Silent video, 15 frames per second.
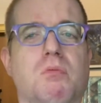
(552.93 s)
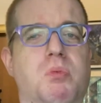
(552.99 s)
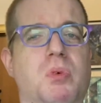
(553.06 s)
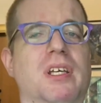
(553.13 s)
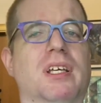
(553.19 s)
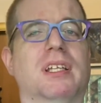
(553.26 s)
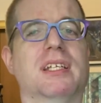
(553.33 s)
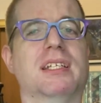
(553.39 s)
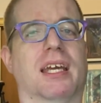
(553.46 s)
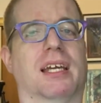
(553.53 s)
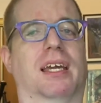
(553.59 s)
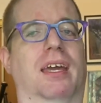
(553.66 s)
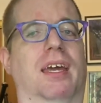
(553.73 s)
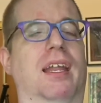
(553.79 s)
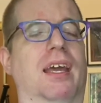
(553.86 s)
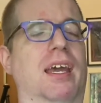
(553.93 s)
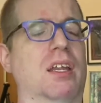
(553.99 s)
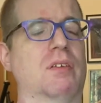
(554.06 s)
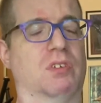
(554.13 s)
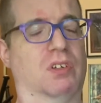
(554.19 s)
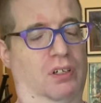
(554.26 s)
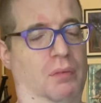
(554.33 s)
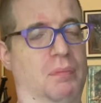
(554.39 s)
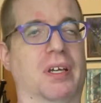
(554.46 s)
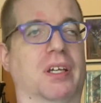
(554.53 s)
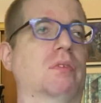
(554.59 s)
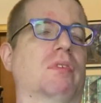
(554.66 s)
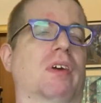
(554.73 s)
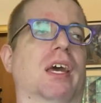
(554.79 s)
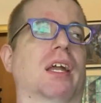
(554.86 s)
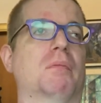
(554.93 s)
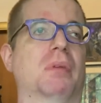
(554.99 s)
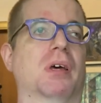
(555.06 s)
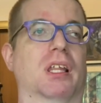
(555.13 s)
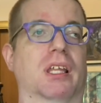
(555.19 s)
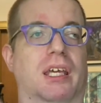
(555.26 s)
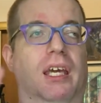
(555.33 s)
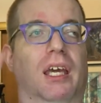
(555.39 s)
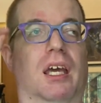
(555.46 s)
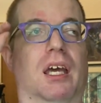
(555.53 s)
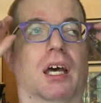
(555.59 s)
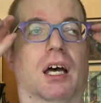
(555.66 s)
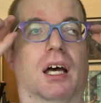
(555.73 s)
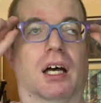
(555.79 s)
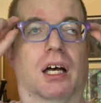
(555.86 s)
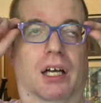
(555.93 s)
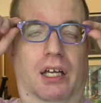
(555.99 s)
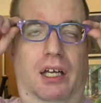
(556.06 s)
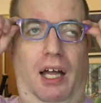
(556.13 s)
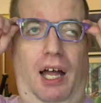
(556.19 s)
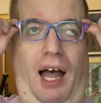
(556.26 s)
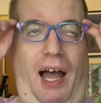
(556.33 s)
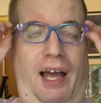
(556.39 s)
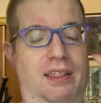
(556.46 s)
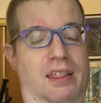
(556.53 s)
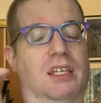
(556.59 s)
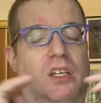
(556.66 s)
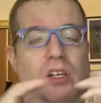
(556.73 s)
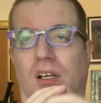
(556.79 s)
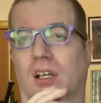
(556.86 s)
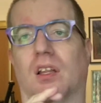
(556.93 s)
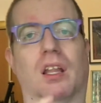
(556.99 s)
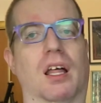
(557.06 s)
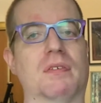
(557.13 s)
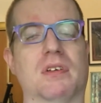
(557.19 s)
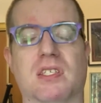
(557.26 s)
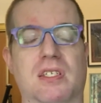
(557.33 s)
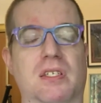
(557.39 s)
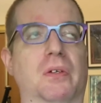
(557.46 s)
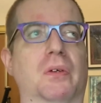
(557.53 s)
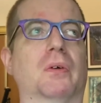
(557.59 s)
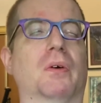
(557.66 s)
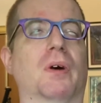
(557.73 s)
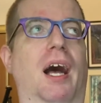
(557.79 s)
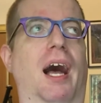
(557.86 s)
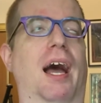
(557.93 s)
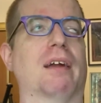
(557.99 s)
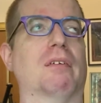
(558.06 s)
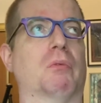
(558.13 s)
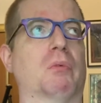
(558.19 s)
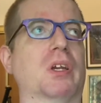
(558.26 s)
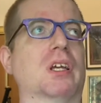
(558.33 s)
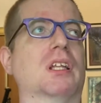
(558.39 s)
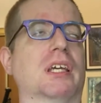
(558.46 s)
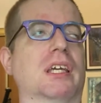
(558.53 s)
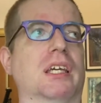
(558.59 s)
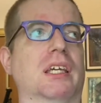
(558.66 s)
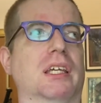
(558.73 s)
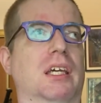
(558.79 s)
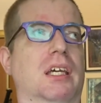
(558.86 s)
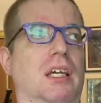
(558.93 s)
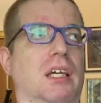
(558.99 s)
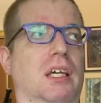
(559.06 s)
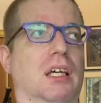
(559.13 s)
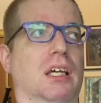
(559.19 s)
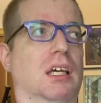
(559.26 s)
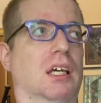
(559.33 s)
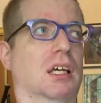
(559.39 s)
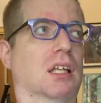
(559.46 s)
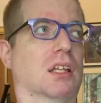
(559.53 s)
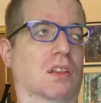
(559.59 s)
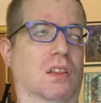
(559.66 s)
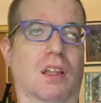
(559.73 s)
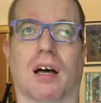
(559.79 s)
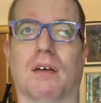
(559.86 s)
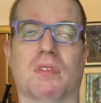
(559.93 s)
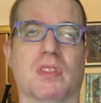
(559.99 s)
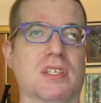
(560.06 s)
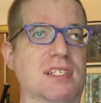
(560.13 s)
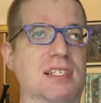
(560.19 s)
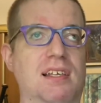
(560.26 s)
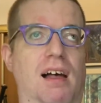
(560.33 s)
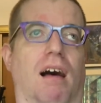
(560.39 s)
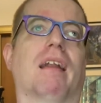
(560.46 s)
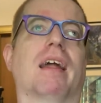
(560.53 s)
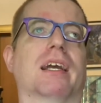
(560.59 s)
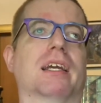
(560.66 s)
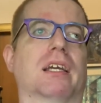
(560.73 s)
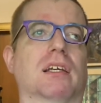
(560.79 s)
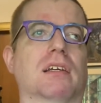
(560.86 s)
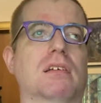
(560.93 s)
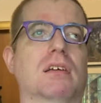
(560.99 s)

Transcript: really dig it, and if you're a big fan of Billie, I think you're gonna love it too. I really love the sonic